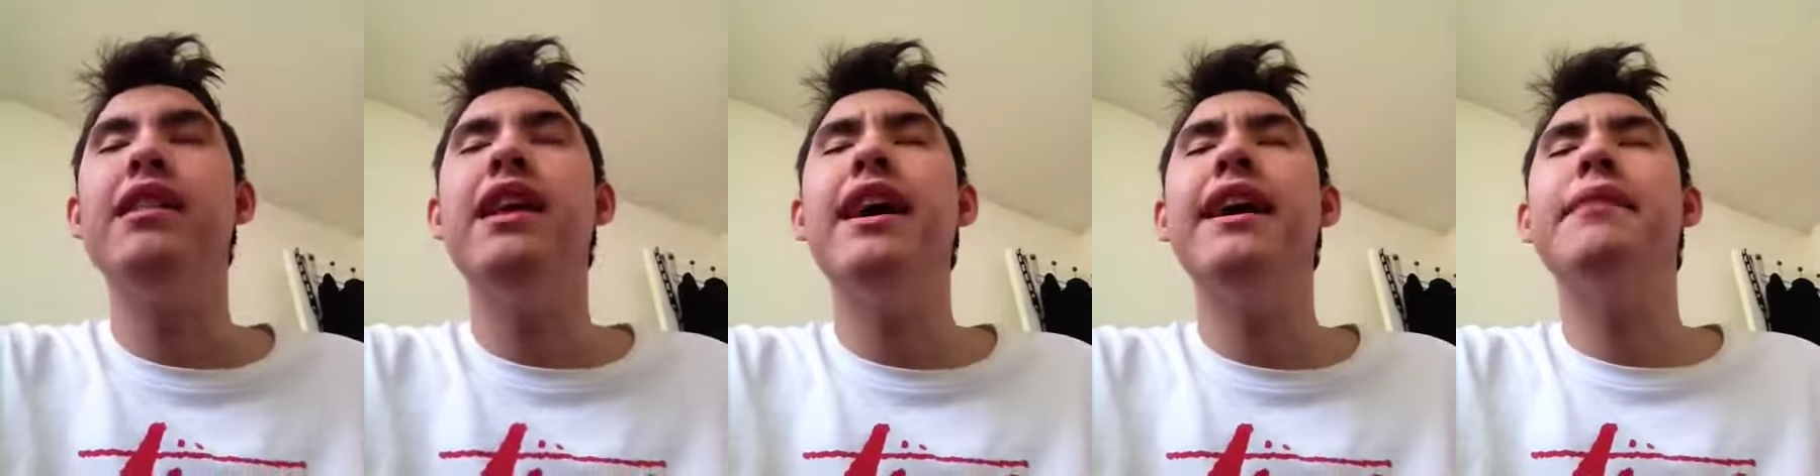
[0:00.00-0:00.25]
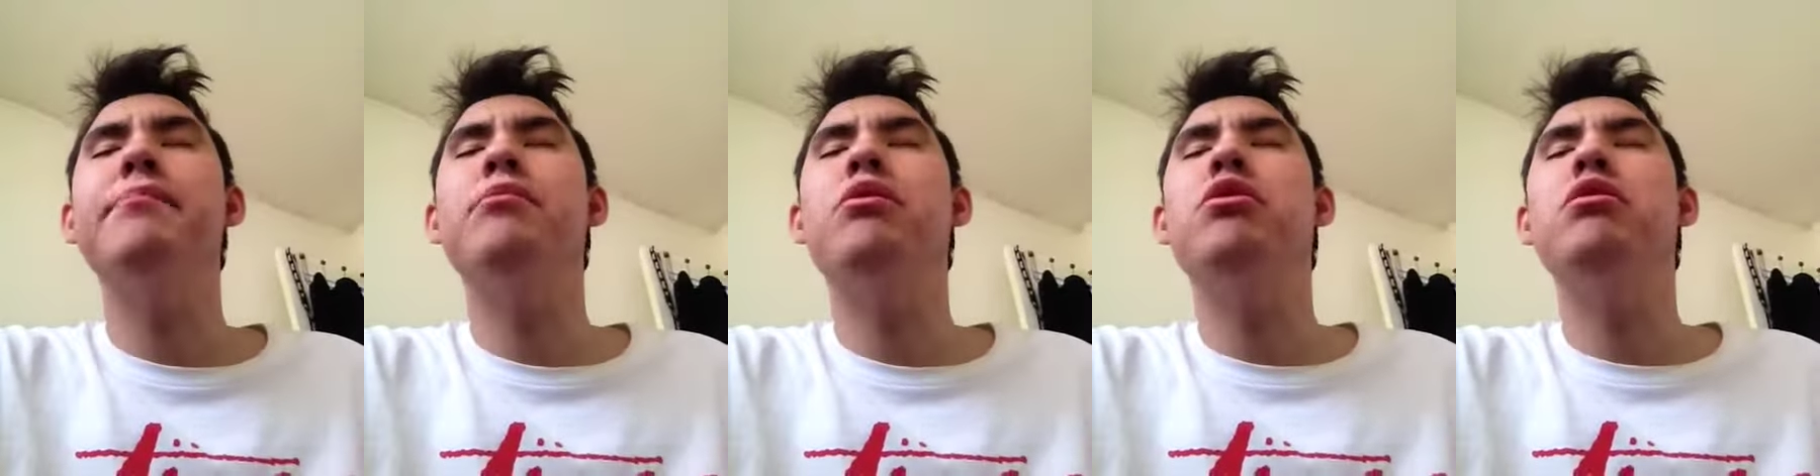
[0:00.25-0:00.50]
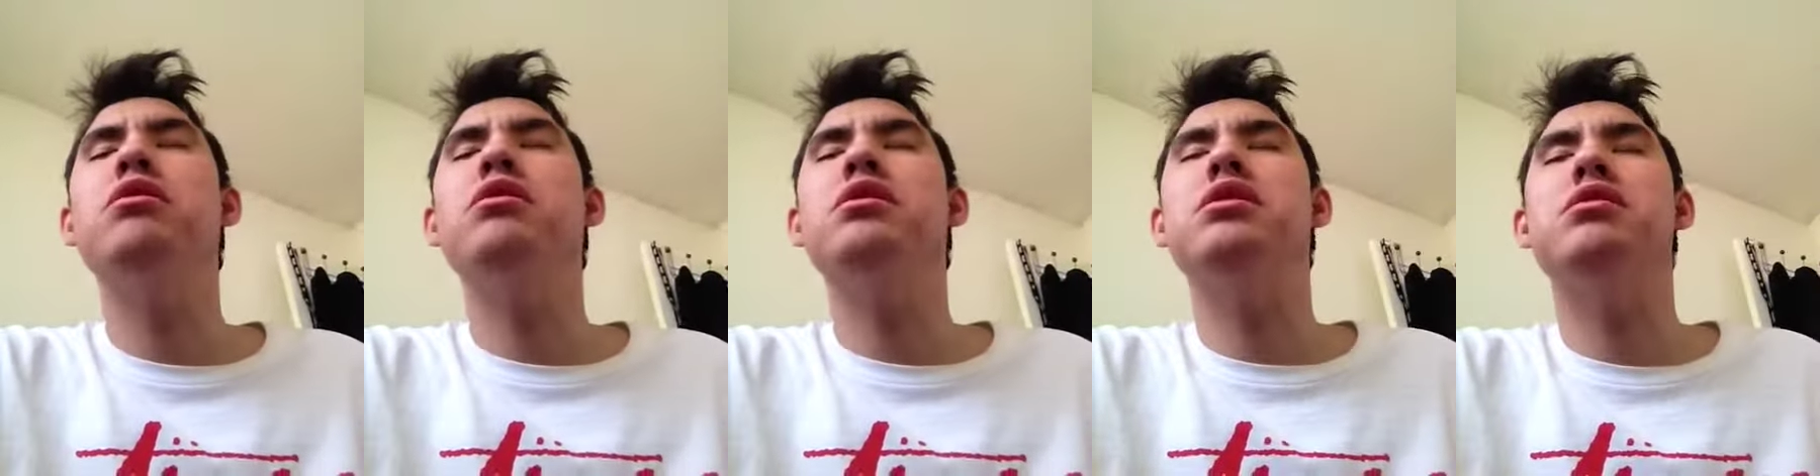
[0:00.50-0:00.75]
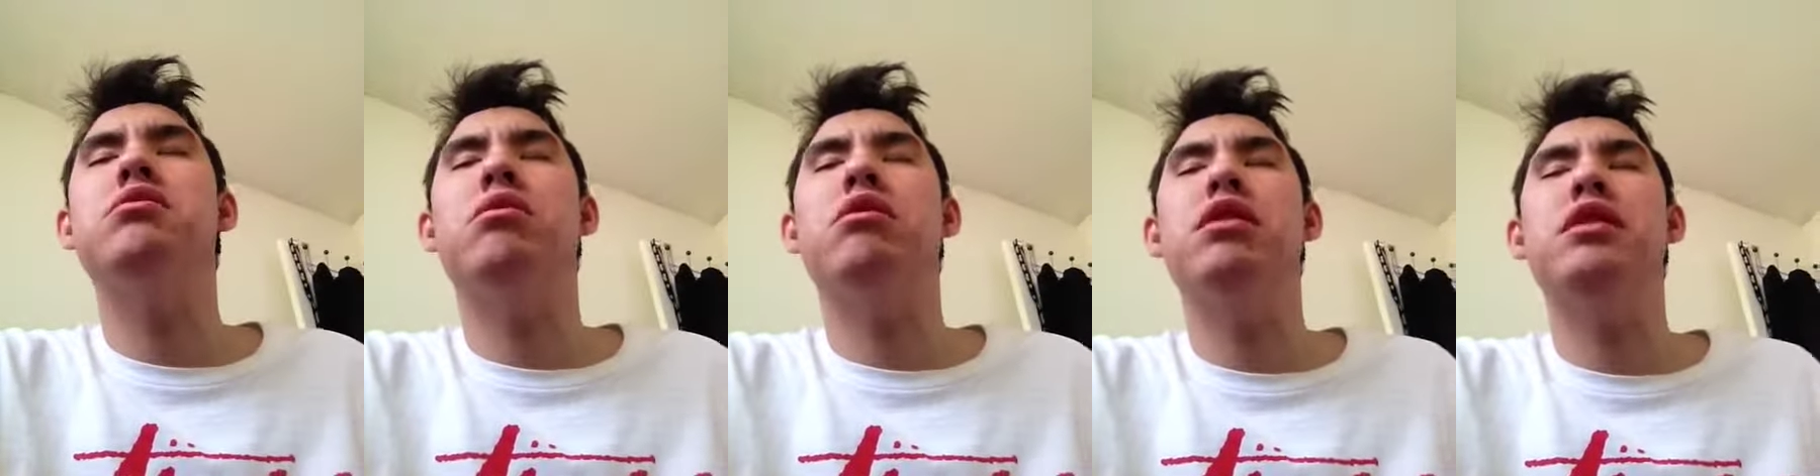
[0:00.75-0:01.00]
like more
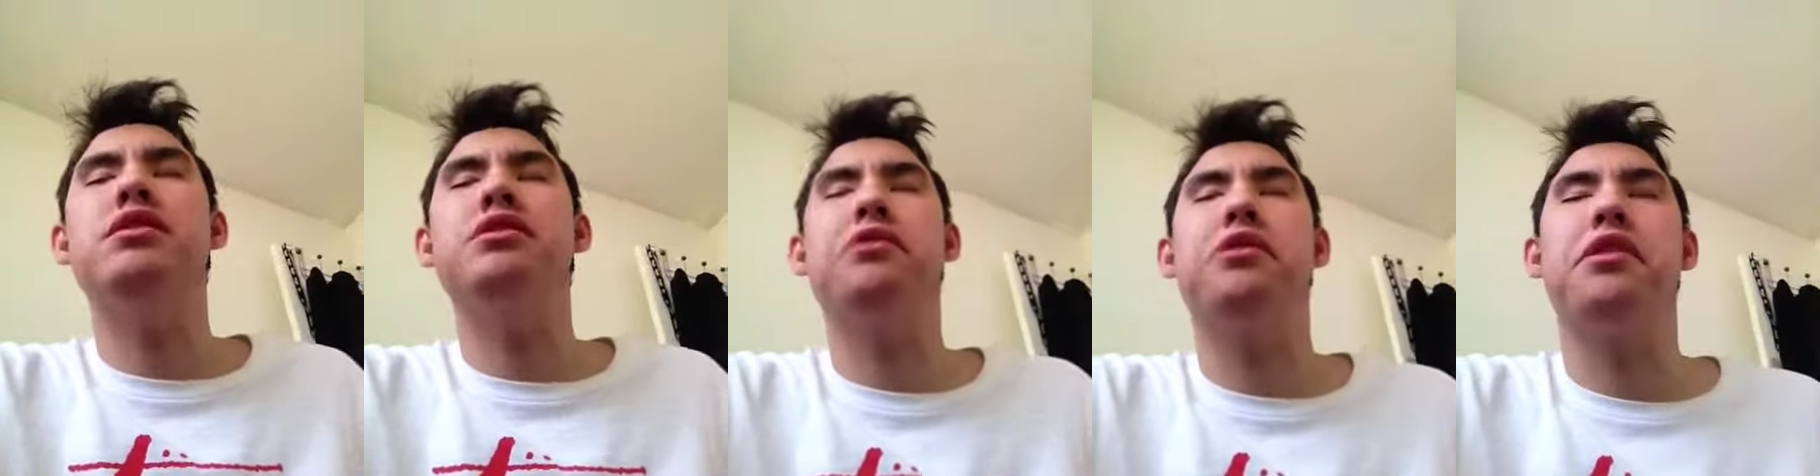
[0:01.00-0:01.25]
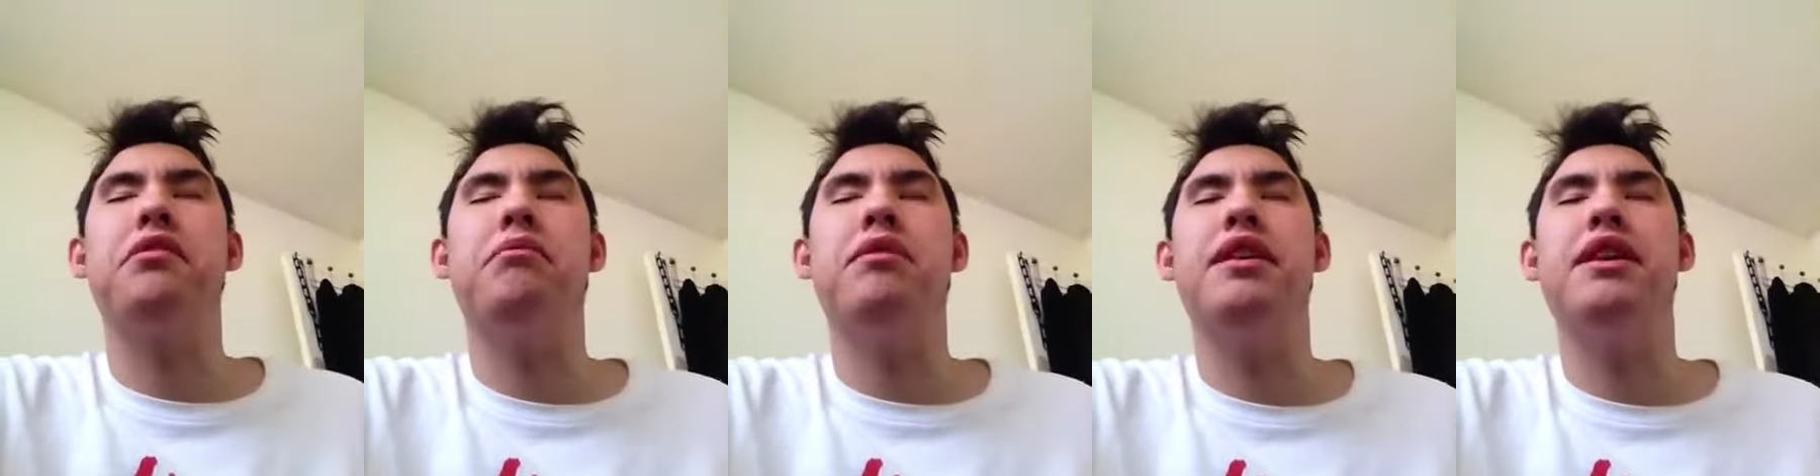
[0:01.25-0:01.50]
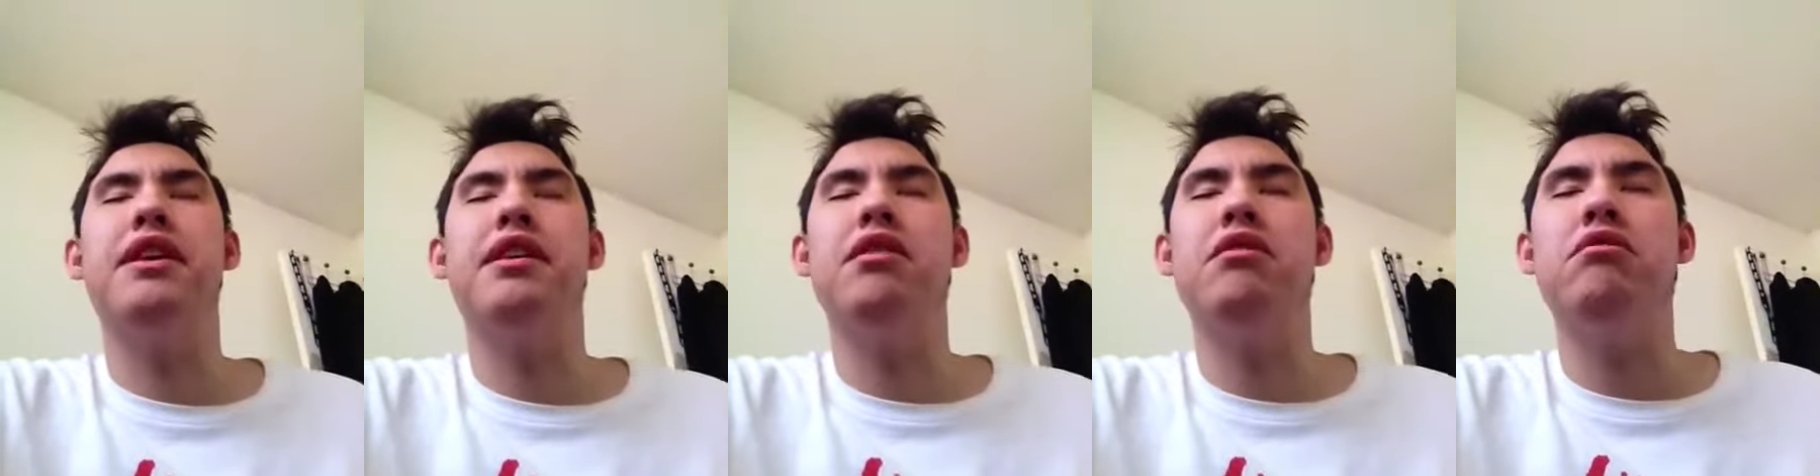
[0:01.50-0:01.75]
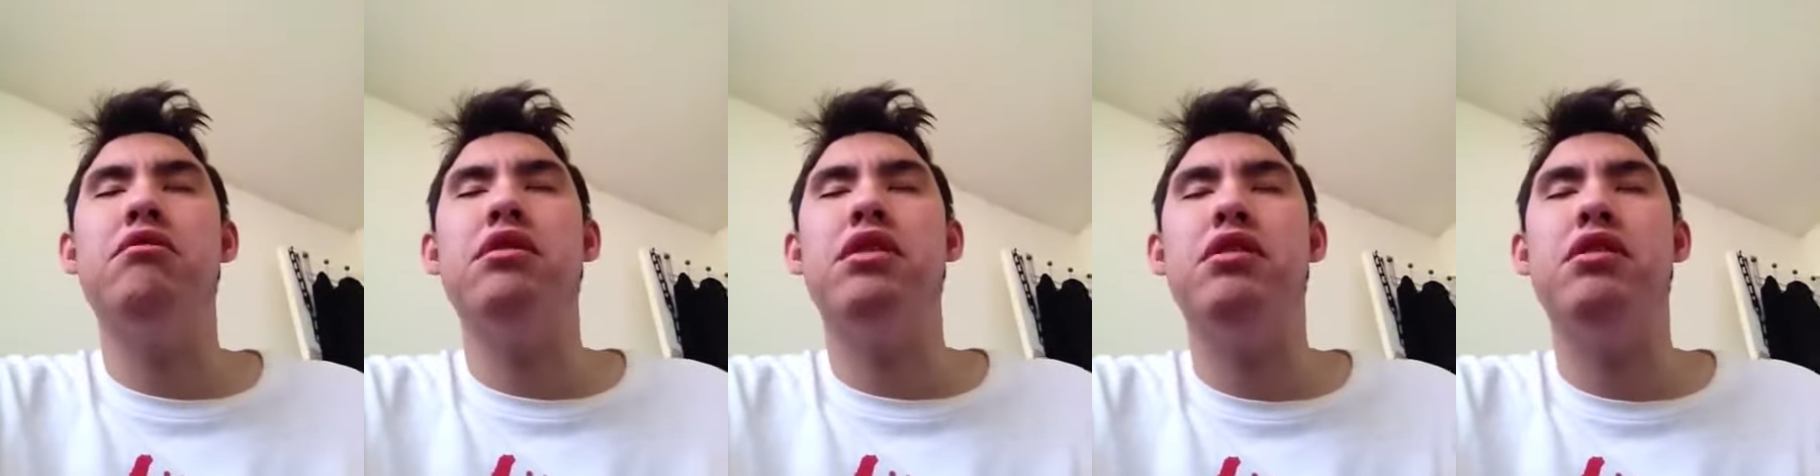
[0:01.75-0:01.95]
storage or you want to go